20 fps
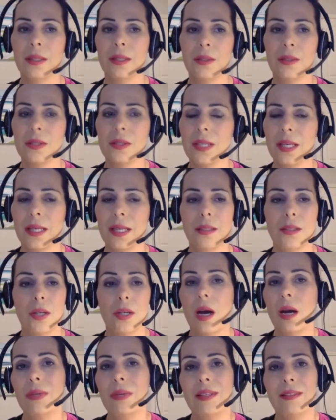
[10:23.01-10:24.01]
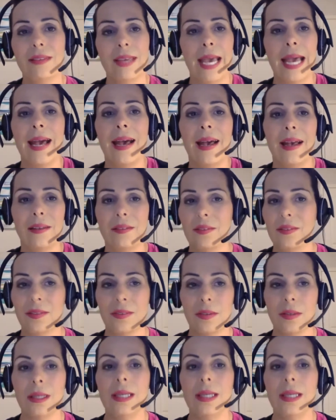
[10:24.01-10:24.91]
say Tommy's cast.